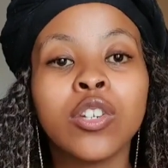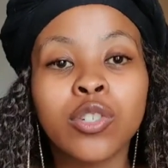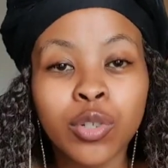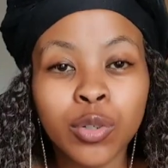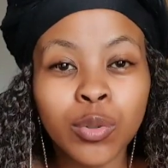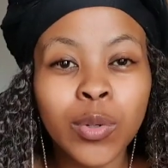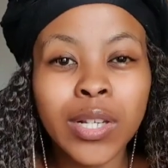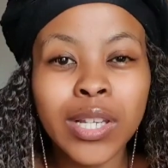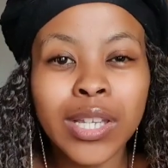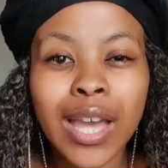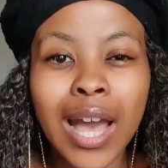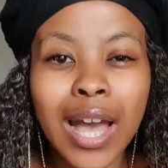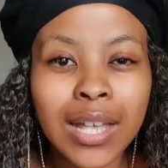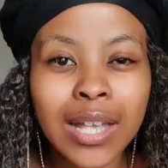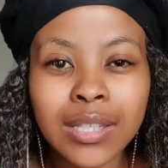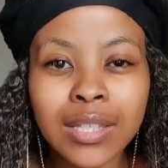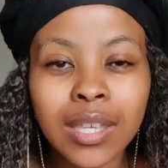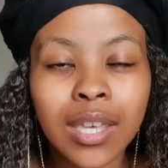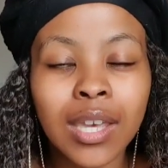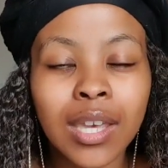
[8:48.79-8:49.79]
truly
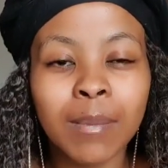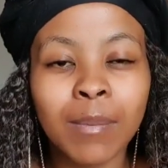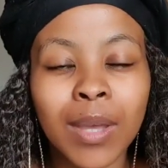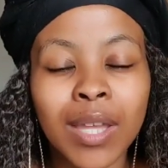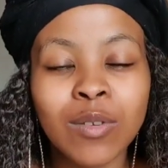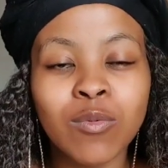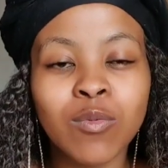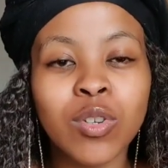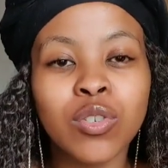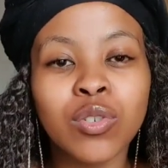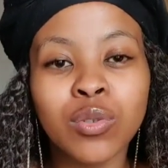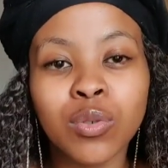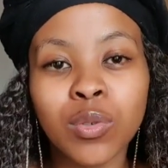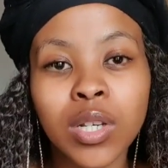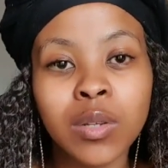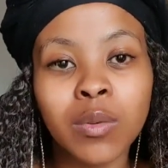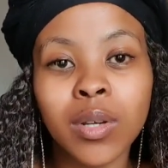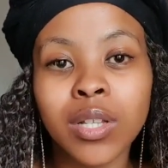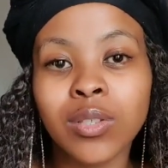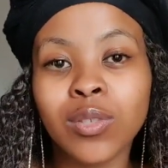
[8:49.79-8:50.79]
ask him and we
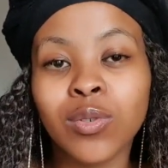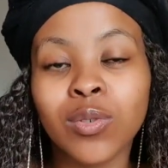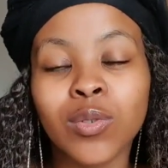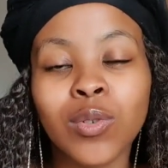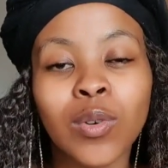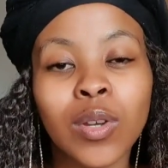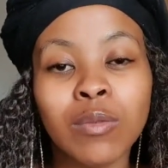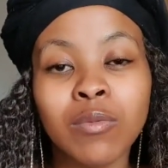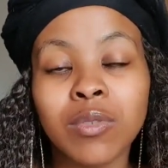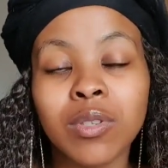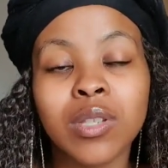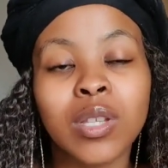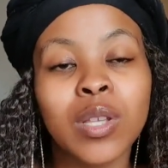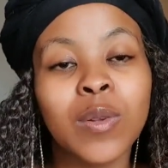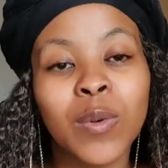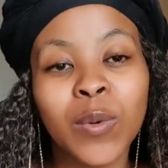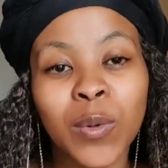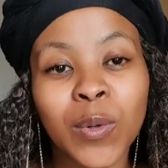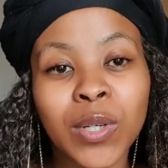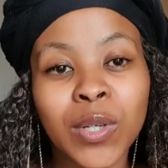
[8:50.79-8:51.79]
truly want to know and we
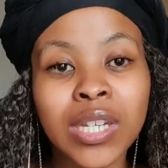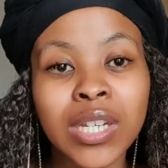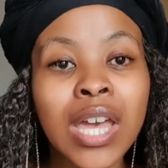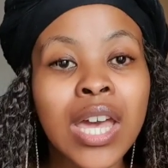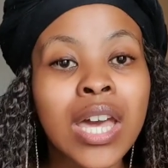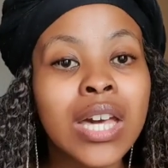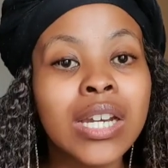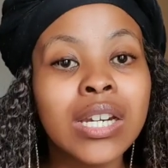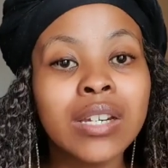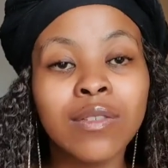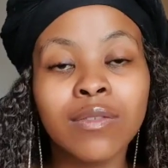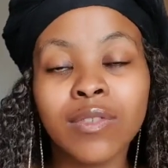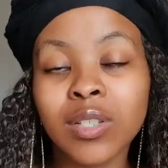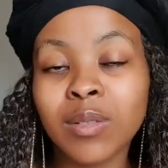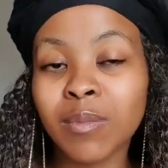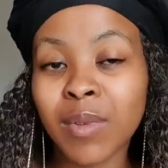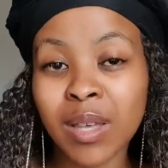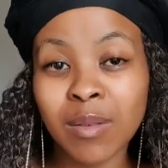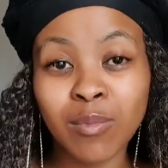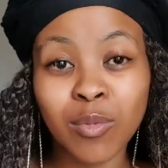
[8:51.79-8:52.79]
say lord
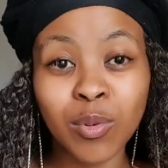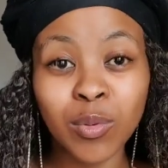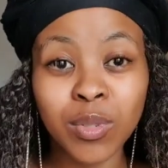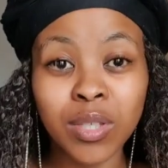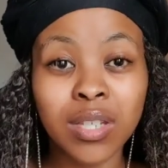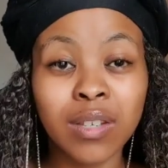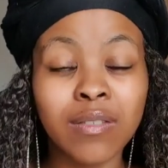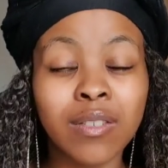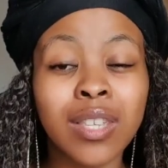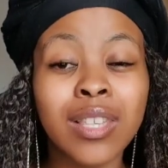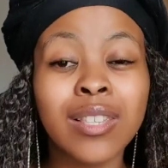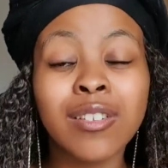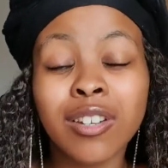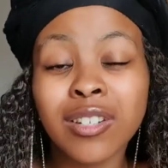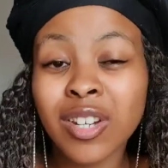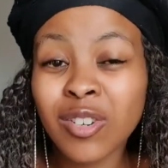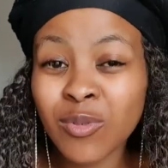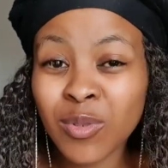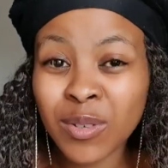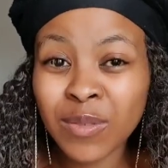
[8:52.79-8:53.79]
reveal my motives he's
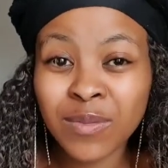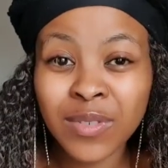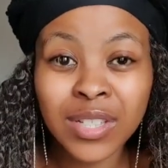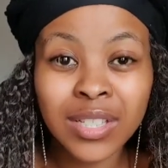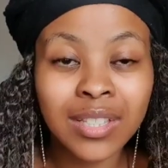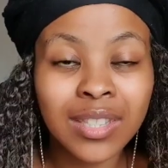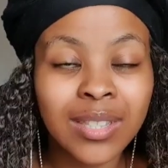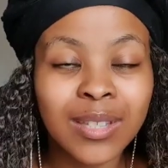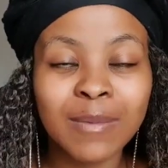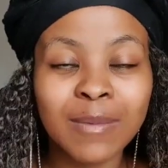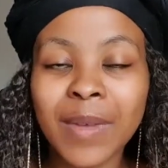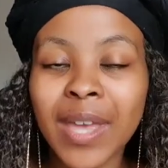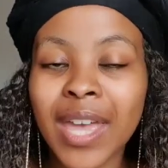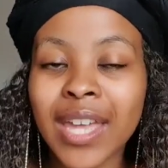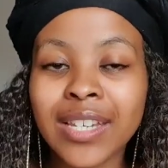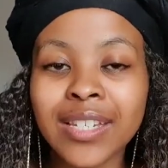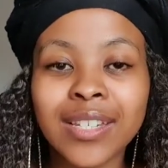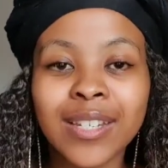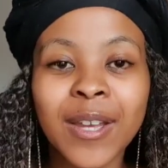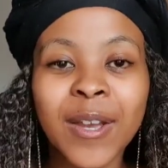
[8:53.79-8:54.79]
going to reveal them
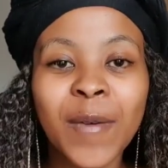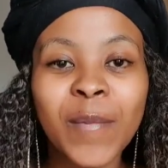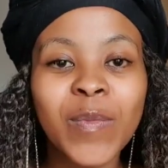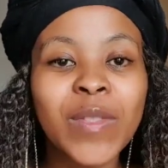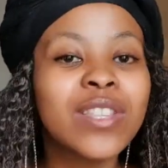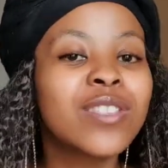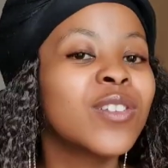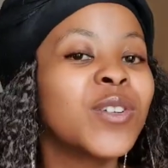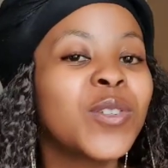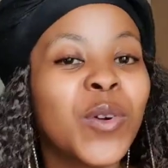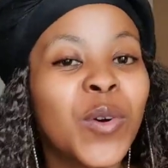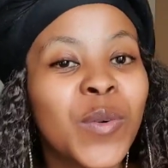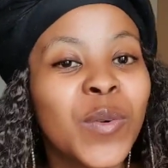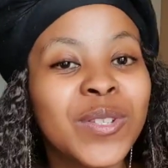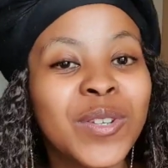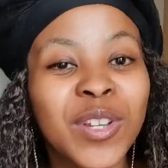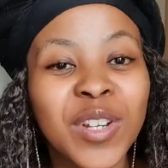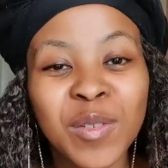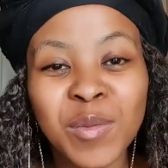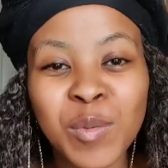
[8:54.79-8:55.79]
and it's not
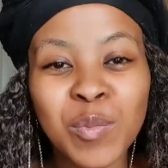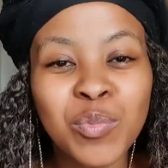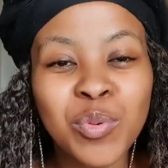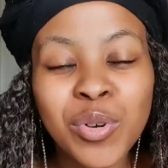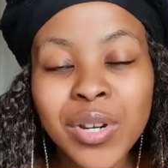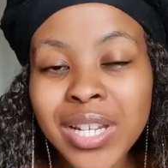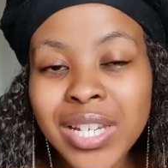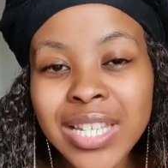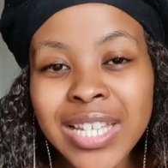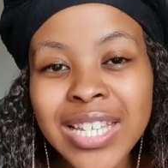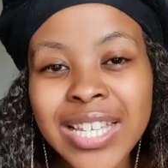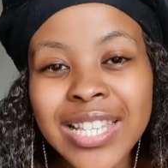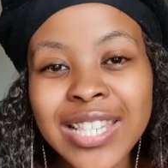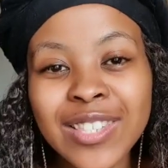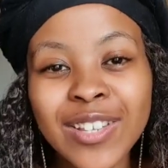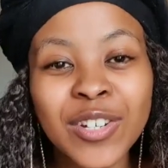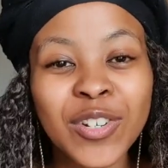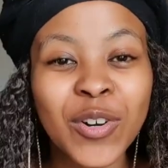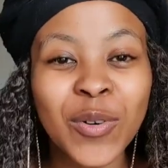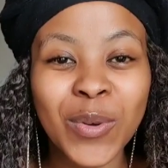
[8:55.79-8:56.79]
always going to be pretty
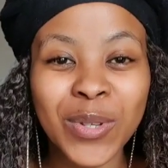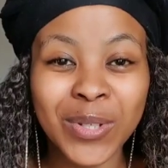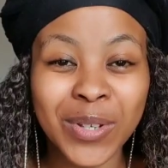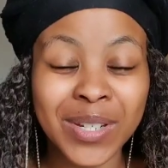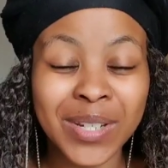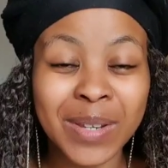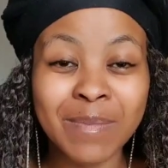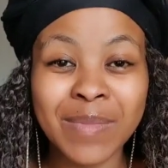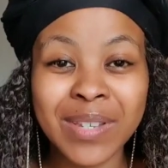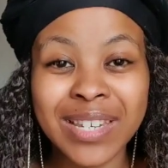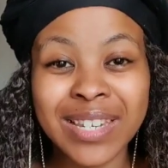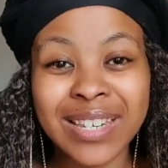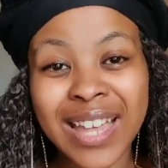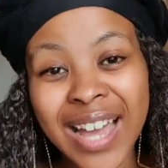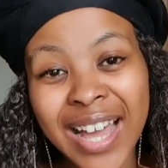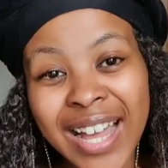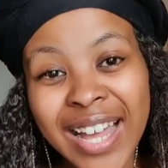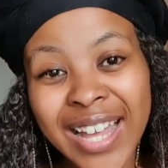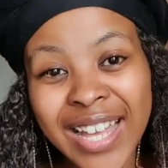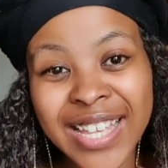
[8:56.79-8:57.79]
it's not always going to be
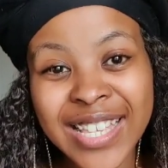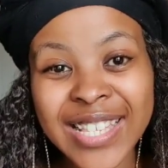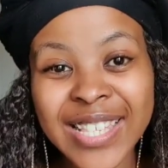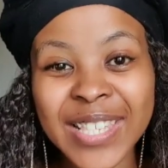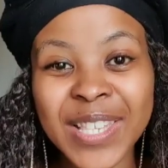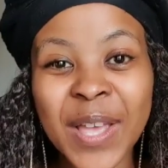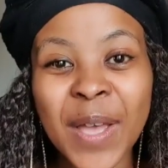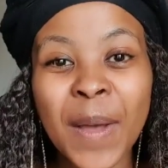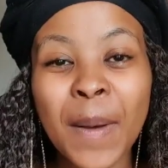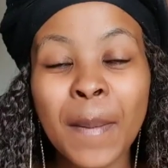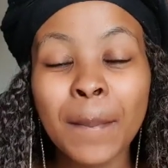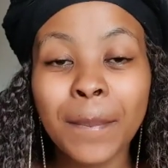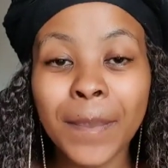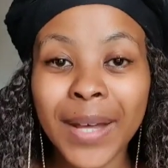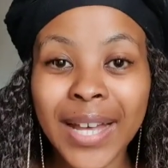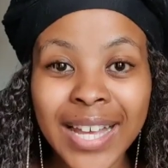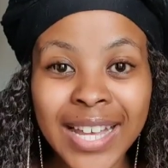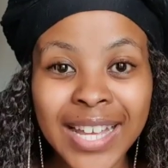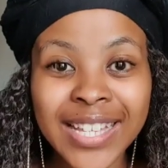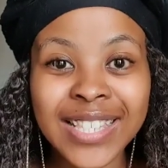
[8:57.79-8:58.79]
nice
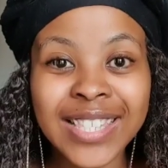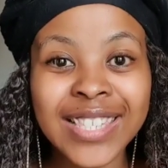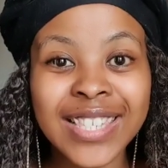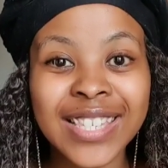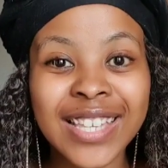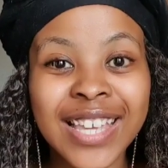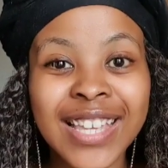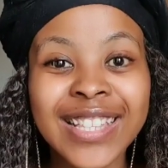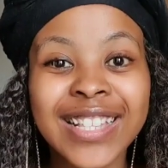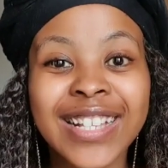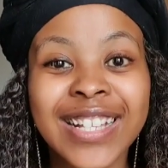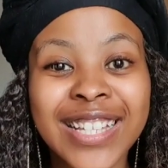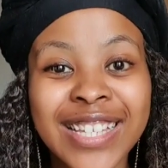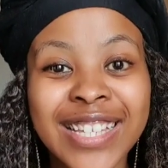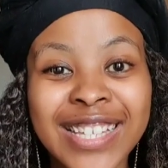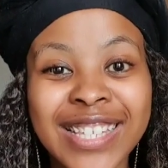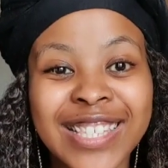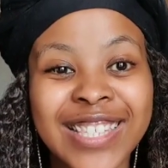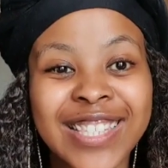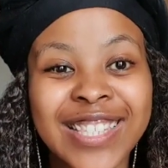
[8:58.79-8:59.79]
but at
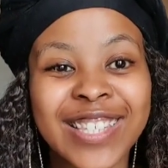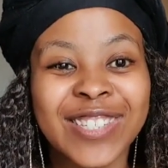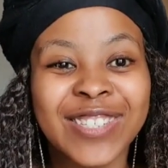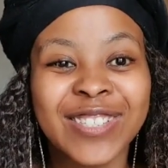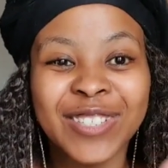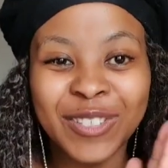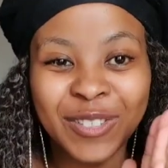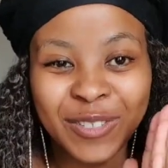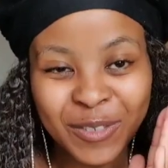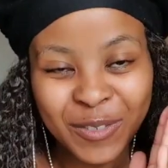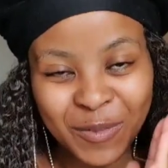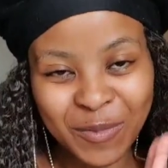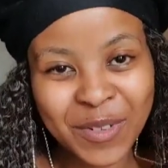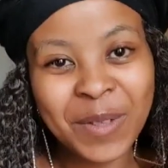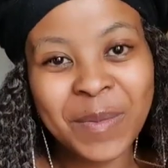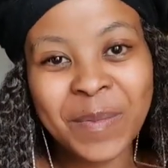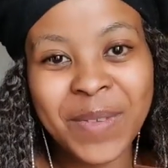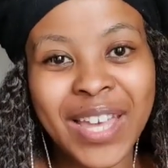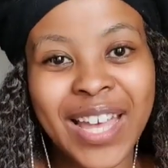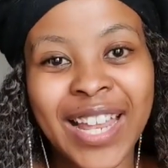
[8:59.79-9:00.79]
least you
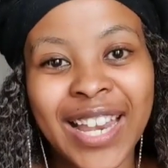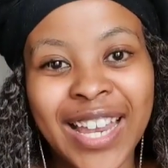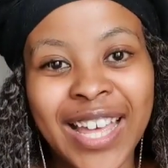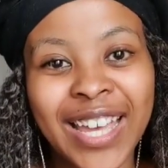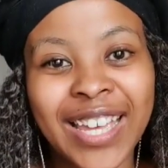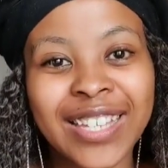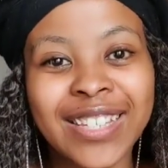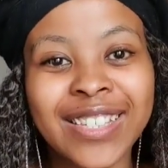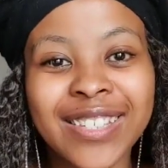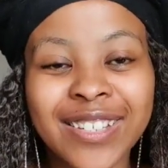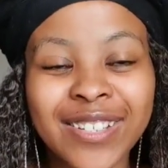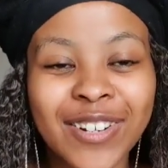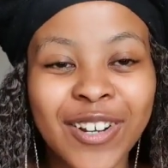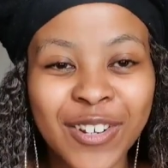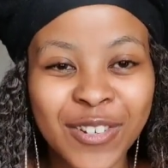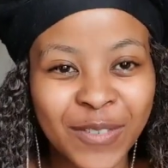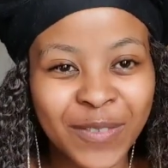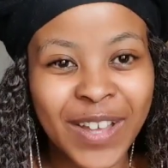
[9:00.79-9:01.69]
will be aligned all